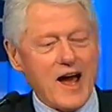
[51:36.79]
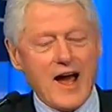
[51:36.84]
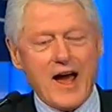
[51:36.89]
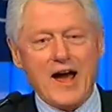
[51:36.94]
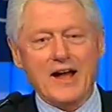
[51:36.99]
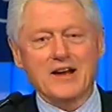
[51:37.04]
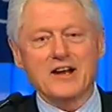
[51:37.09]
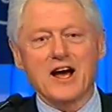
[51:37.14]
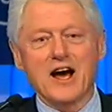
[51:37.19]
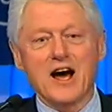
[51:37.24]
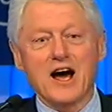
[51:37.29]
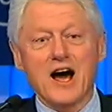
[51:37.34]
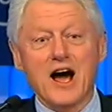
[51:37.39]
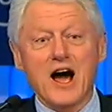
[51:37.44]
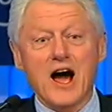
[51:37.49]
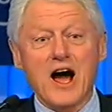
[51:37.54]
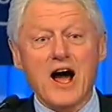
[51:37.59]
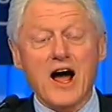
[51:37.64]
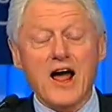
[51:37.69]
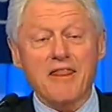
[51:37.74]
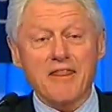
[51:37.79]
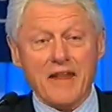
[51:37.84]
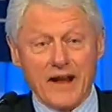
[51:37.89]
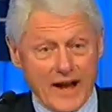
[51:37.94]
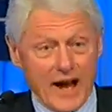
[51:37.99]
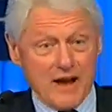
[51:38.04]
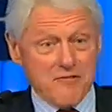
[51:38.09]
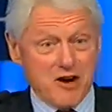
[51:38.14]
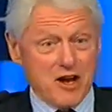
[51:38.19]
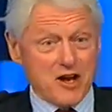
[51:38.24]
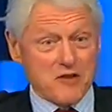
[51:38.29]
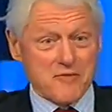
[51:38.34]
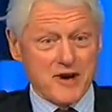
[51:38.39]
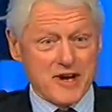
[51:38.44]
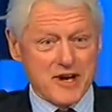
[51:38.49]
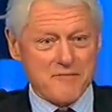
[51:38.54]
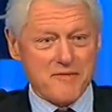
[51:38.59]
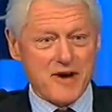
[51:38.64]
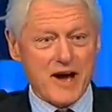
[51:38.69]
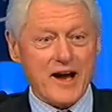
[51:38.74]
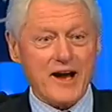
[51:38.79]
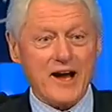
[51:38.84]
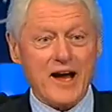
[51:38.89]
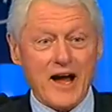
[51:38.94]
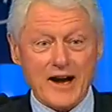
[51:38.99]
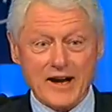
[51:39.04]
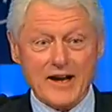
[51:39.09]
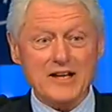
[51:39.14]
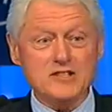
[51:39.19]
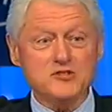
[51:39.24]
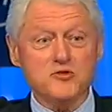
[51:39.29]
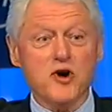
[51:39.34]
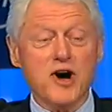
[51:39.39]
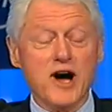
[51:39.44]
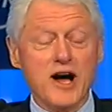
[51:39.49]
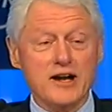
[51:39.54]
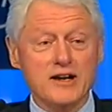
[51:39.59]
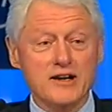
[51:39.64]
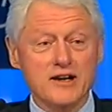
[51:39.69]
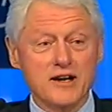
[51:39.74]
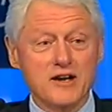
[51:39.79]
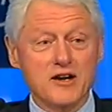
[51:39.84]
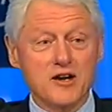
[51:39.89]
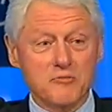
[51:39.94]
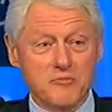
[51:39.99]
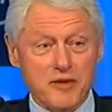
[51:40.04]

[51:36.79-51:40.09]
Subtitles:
And they gave all the money back, and guess what?